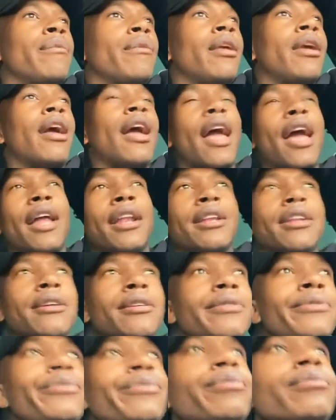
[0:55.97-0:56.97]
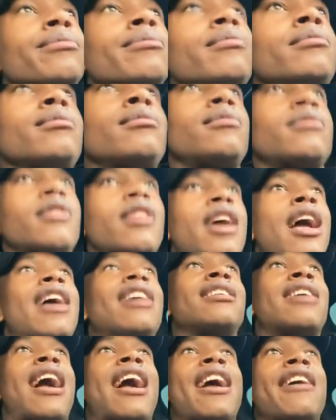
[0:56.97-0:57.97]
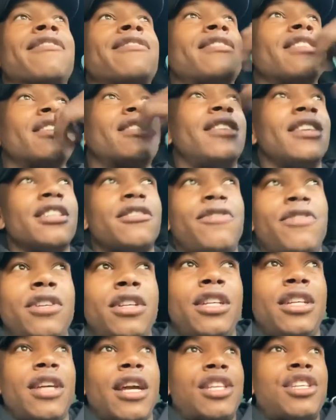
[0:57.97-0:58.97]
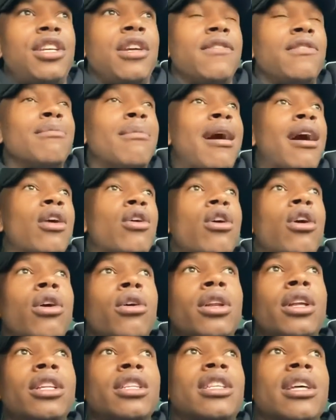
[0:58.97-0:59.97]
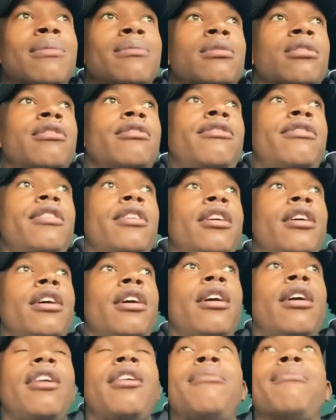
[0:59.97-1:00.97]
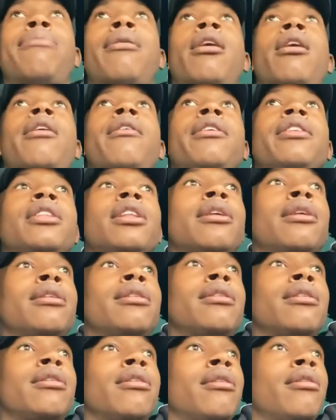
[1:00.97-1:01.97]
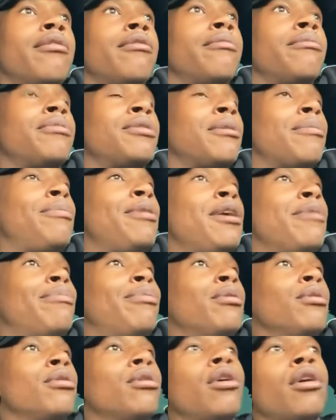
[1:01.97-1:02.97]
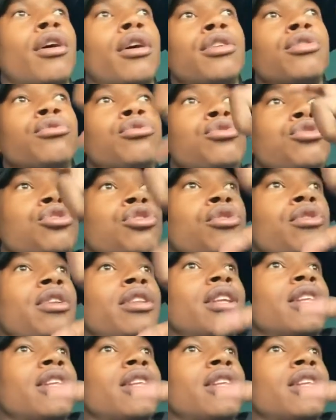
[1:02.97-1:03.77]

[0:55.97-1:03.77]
and I have successfully achieved my goal in terms of empowering the people during the